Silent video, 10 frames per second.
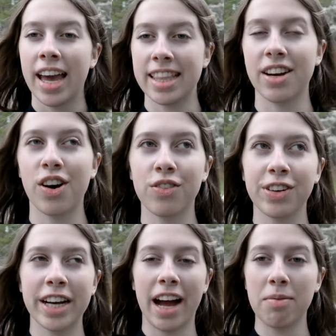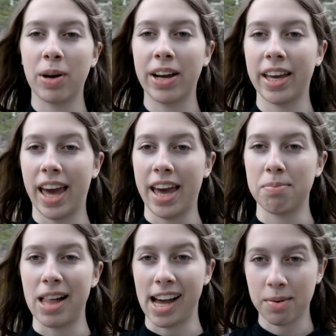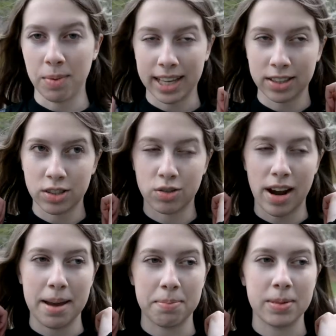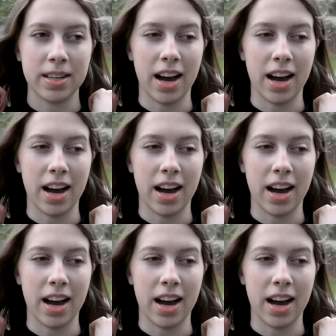and then over it I'm wearing a black and white striped